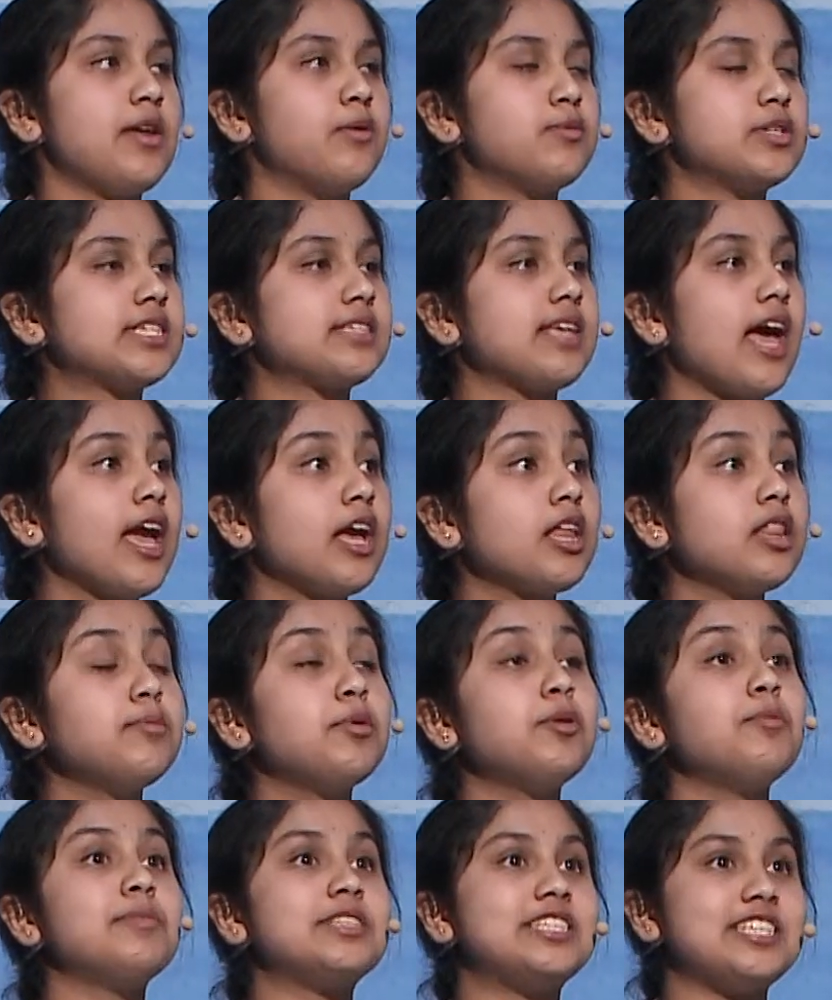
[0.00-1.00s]
and
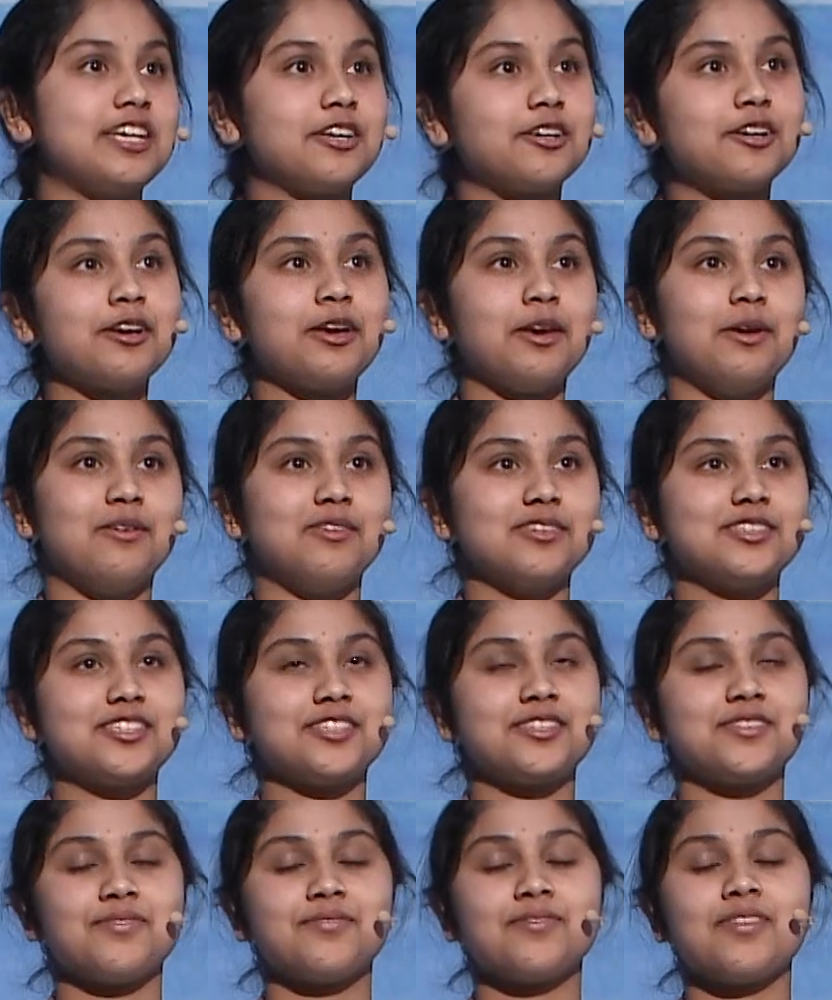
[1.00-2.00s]
recyclable
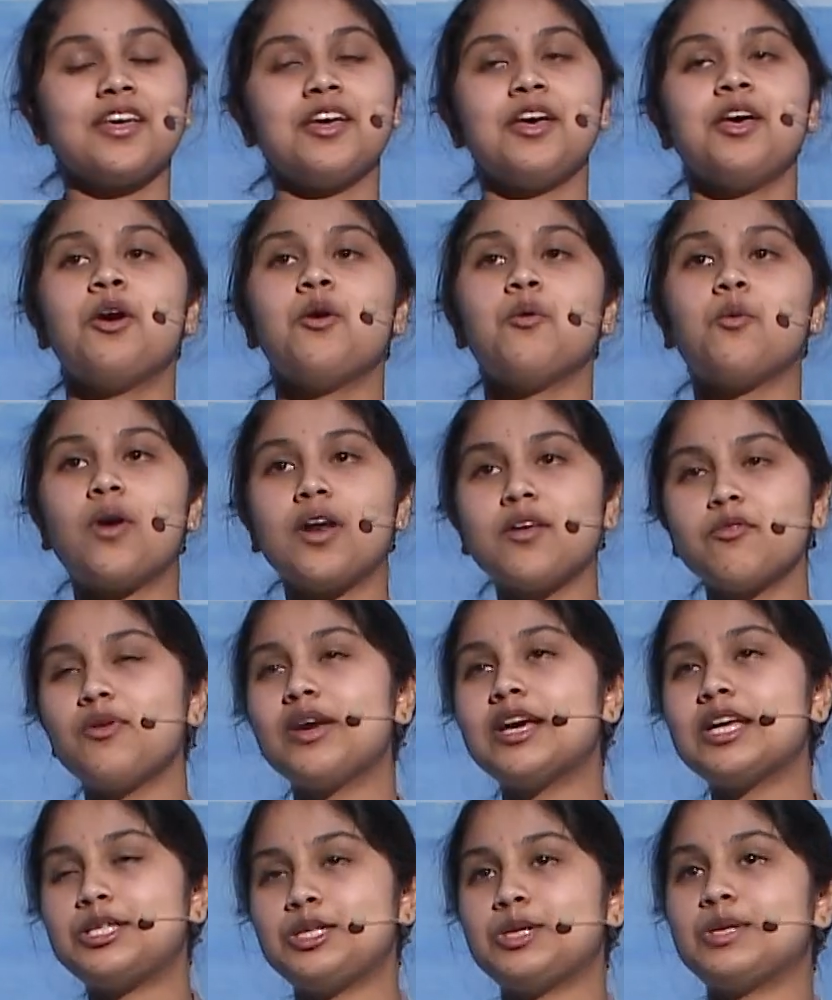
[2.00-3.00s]
materials? What if we
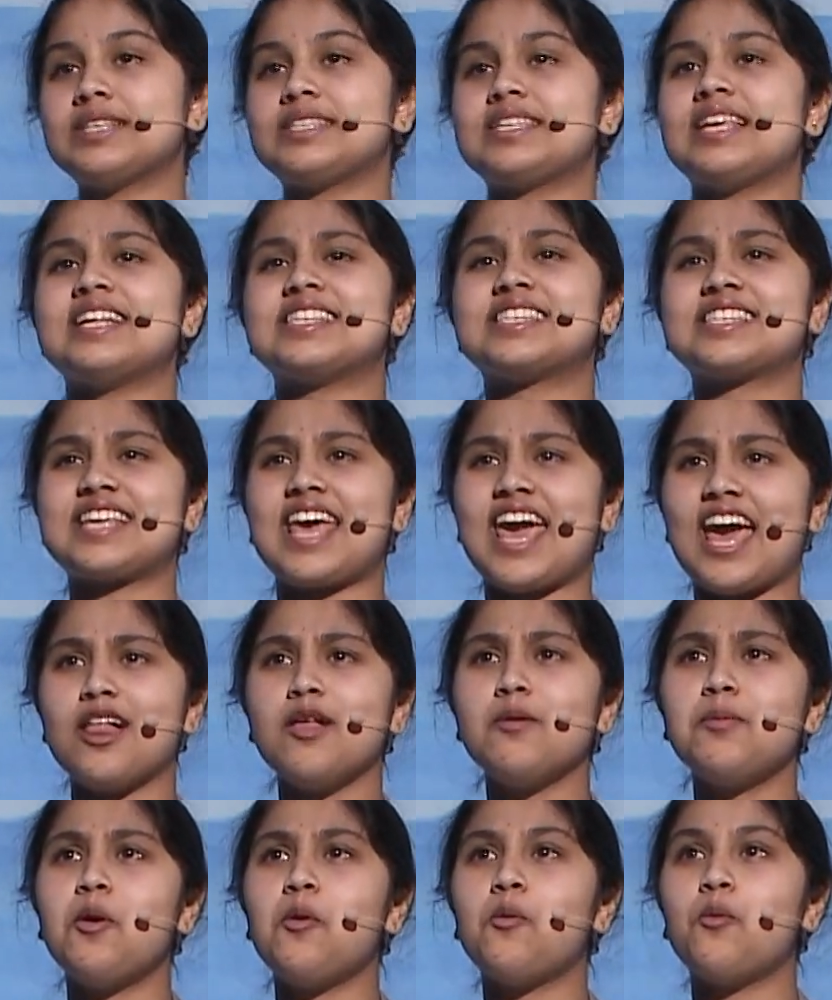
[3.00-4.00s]
could do this in a
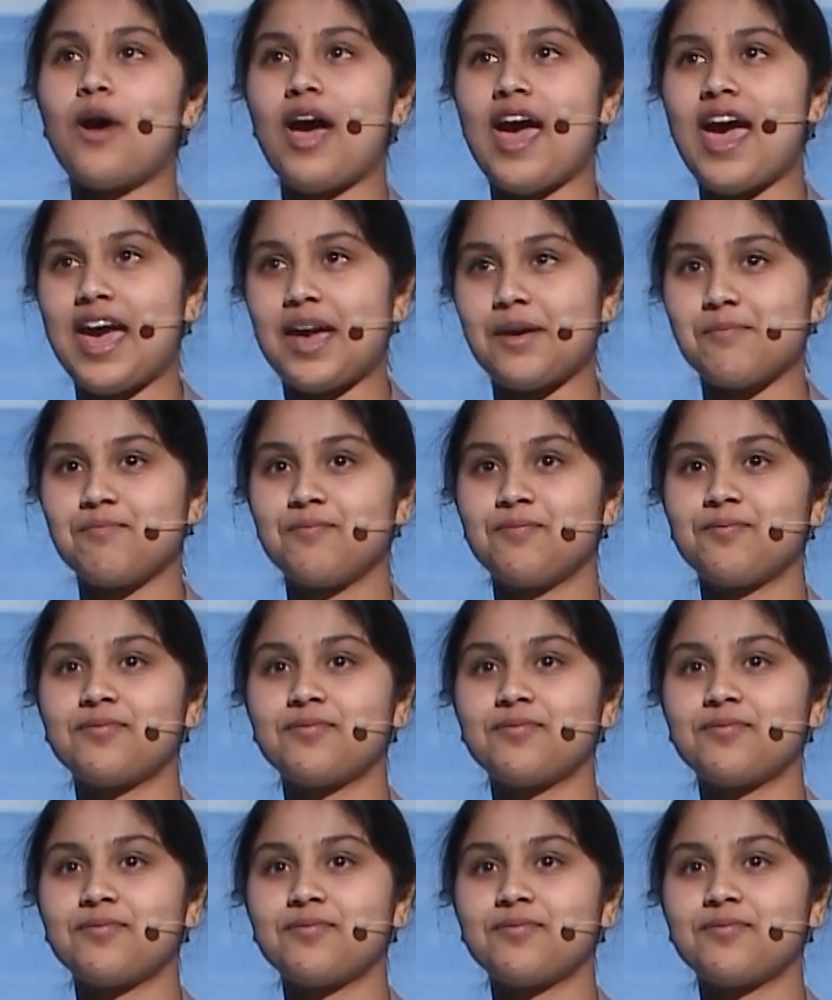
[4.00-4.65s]
scalable way?